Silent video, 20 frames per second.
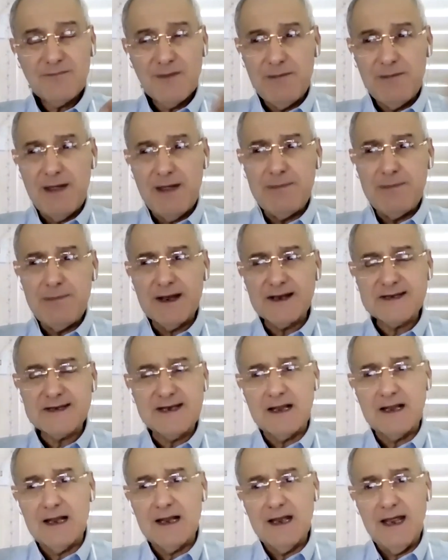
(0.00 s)
Maybe
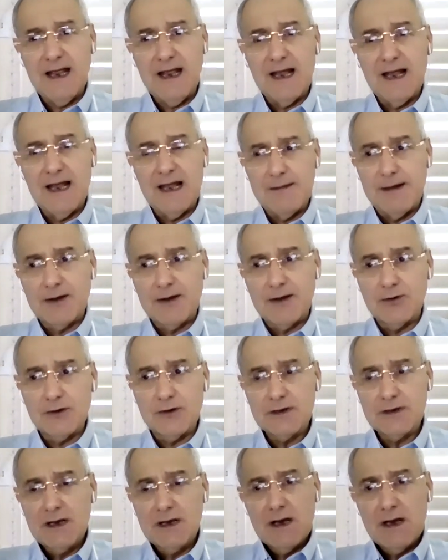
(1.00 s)
recently in
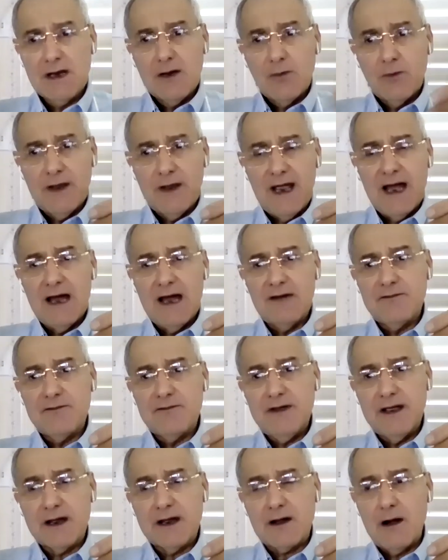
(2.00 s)
Lebanon, we have
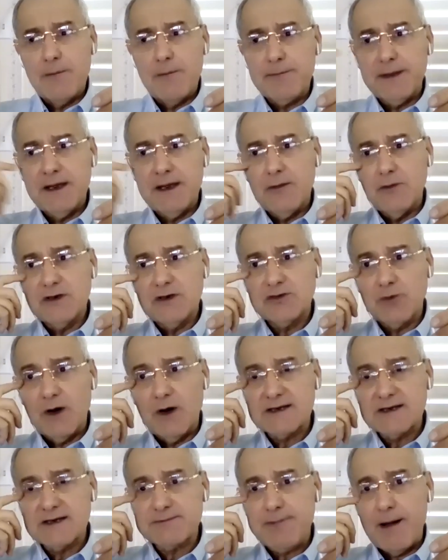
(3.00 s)
a copy which
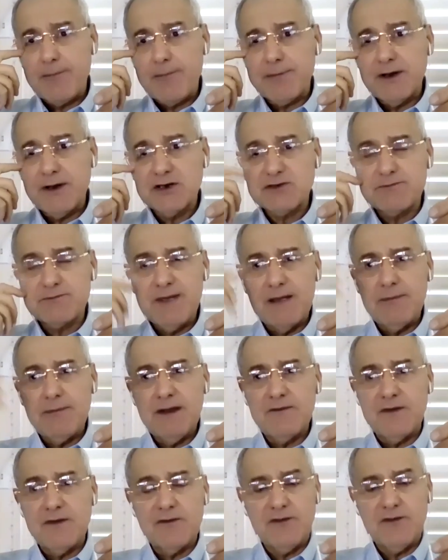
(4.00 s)
was published maybe
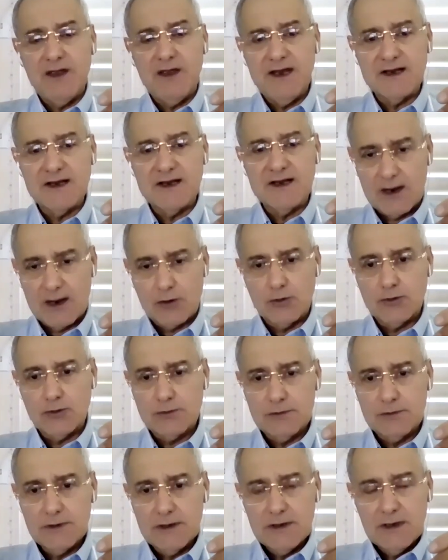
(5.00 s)
15 years
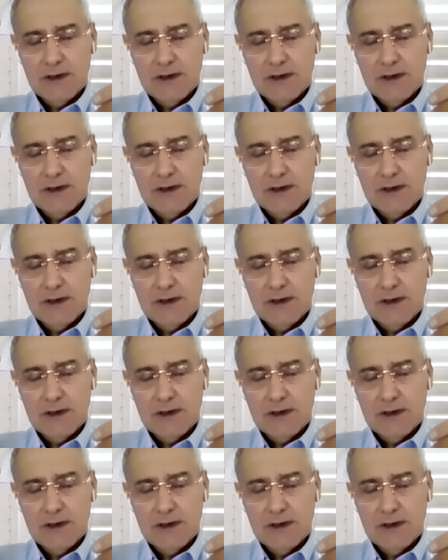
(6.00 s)
ago.